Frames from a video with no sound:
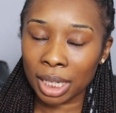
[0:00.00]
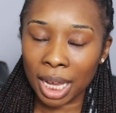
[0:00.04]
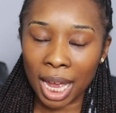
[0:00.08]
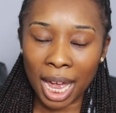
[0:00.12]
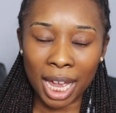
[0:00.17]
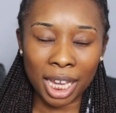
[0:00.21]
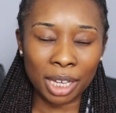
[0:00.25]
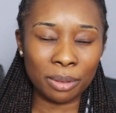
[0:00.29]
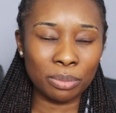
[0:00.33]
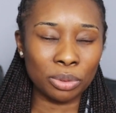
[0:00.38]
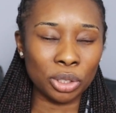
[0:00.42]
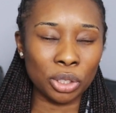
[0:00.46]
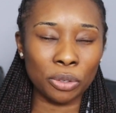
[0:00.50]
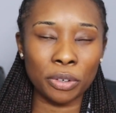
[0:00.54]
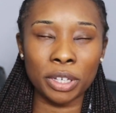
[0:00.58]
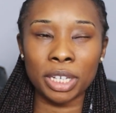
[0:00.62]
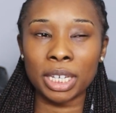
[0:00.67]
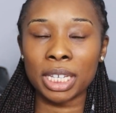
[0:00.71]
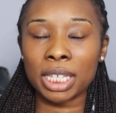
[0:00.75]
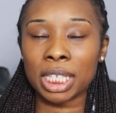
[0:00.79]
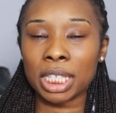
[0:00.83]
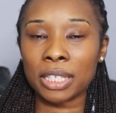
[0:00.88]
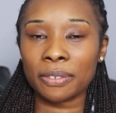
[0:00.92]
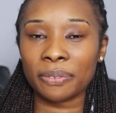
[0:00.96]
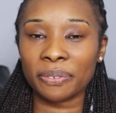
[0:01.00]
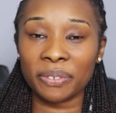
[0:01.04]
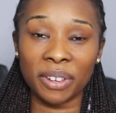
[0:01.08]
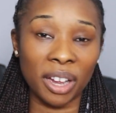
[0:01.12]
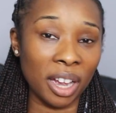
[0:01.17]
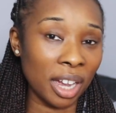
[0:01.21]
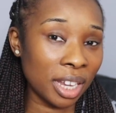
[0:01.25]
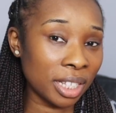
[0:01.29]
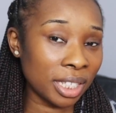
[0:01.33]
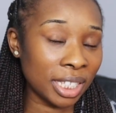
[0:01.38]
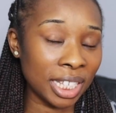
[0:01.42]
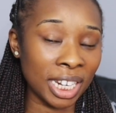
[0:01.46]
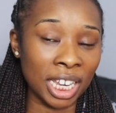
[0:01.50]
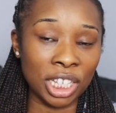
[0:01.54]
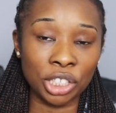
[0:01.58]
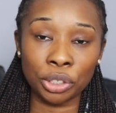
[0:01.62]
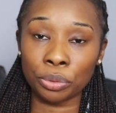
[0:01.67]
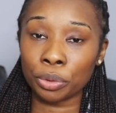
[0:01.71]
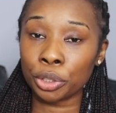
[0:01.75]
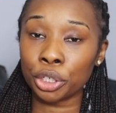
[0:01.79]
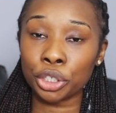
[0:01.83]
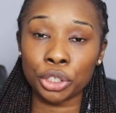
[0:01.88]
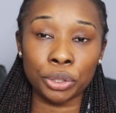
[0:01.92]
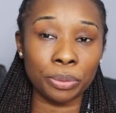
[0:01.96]
I am doing this fast and I
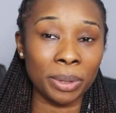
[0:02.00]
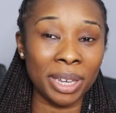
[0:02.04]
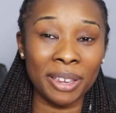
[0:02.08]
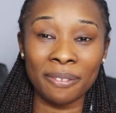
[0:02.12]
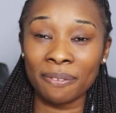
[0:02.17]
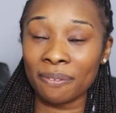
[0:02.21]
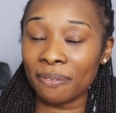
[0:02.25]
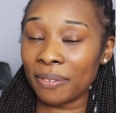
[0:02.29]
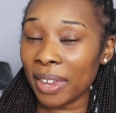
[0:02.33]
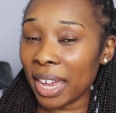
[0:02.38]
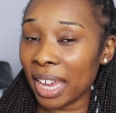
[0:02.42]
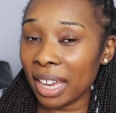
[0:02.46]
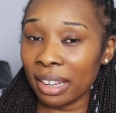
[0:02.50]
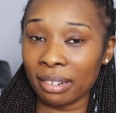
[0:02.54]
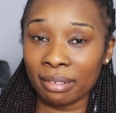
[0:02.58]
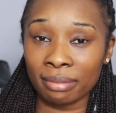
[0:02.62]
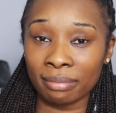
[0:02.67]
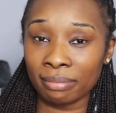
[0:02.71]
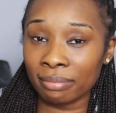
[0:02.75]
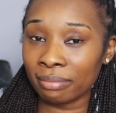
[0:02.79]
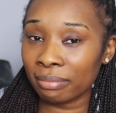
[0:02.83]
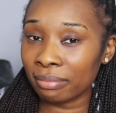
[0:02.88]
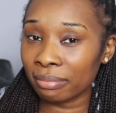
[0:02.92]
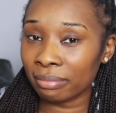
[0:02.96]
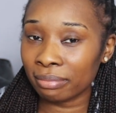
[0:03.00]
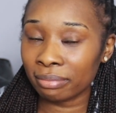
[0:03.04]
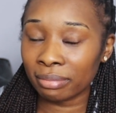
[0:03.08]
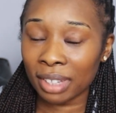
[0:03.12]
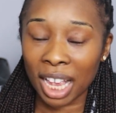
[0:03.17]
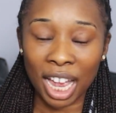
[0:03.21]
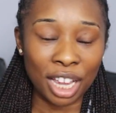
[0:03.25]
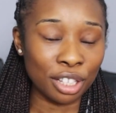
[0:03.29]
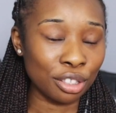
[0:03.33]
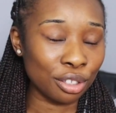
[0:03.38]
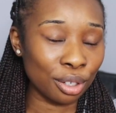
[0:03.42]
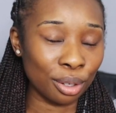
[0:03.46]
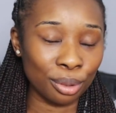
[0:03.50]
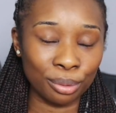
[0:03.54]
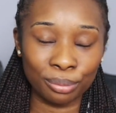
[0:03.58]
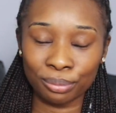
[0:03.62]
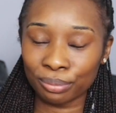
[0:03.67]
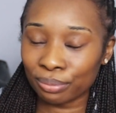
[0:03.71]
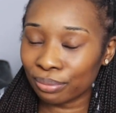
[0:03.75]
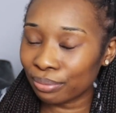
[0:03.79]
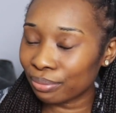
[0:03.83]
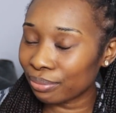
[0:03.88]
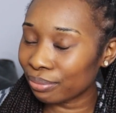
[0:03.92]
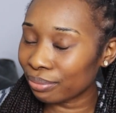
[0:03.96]
don't want to do it in vain. I don't.
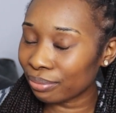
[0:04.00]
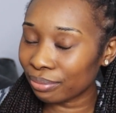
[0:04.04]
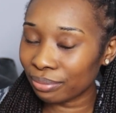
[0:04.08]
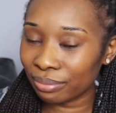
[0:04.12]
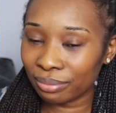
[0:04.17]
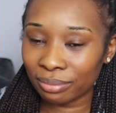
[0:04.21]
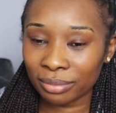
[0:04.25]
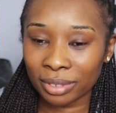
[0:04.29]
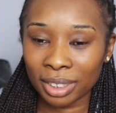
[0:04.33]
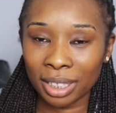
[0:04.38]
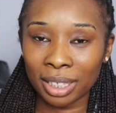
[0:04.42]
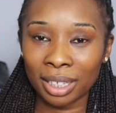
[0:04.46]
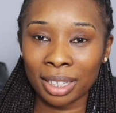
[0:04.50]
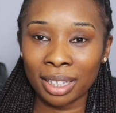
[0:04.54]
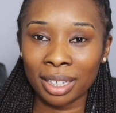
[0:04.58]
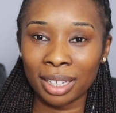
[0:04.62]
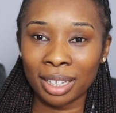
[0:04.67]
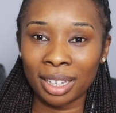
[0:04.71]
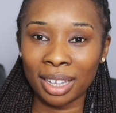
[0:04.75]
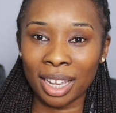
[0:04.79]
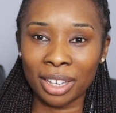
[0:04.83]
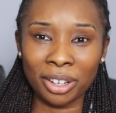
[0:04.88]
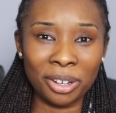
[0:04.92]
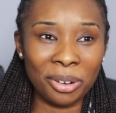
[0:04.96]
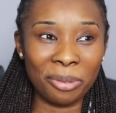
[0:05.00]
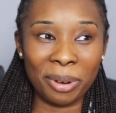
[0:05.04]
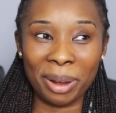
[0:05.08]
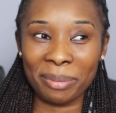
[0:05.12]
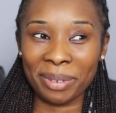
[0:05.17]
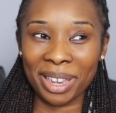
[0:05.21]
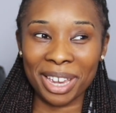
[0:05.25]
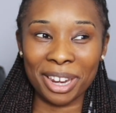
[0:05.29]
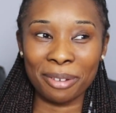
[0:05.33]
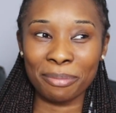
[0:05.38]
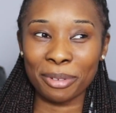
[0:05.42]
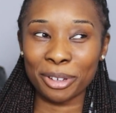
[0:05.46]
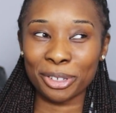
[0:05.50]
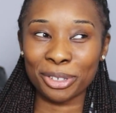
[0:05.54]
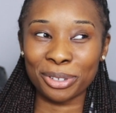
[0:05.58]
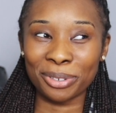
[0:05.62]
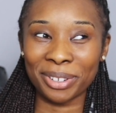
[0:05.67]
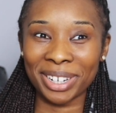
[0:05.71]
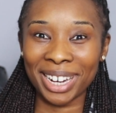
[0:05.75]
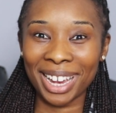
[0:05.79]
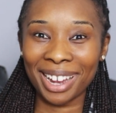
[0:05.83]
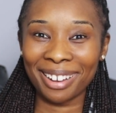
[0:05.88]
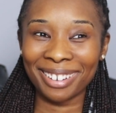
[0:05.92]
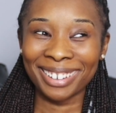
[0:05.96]
I don't know why I'm getting
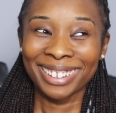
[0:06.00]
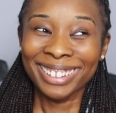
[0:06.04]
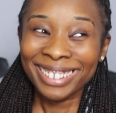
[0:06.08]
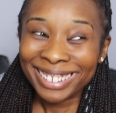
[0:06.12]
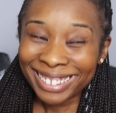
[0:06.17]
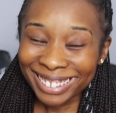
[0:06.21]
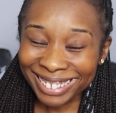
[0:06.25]
emotional now.